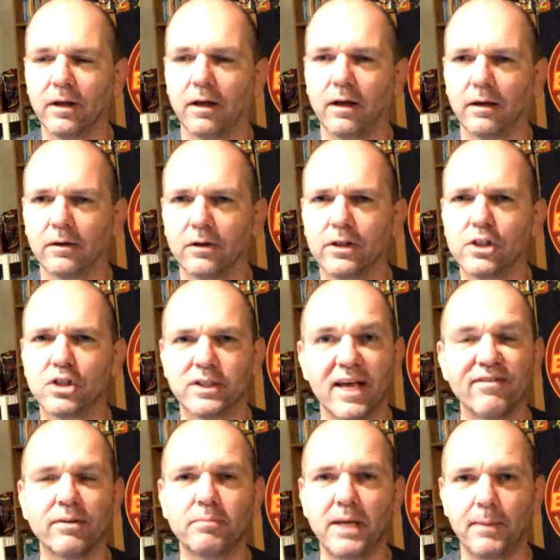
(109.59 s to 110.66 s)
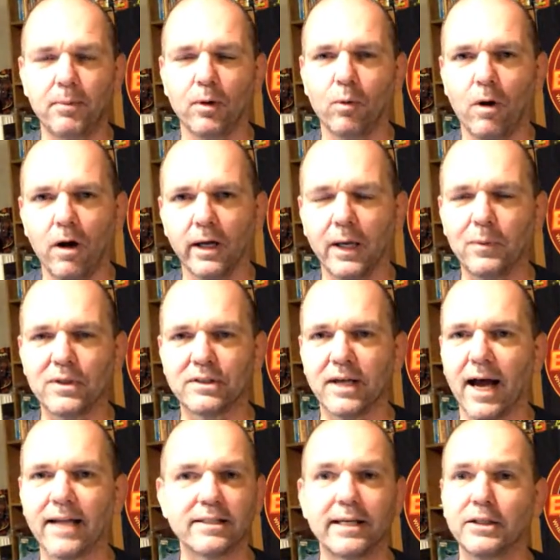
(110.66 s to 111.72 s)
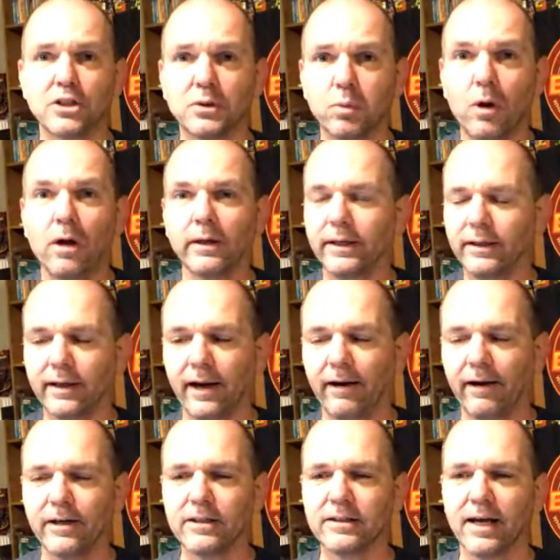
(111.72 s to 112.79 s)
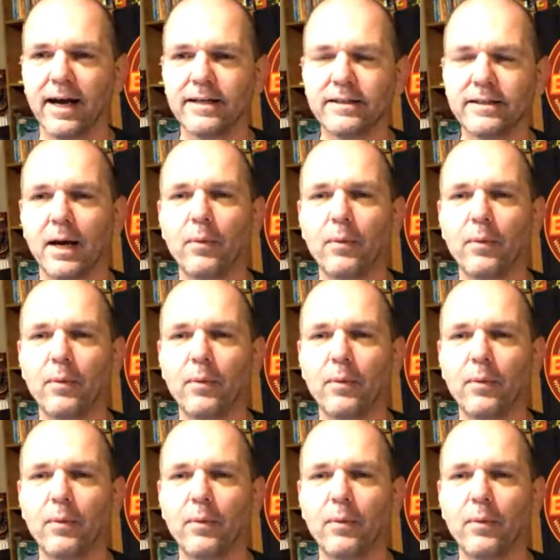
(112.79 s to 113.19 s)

a good 7 people walking with signs. And they're just walking, carrying their signs.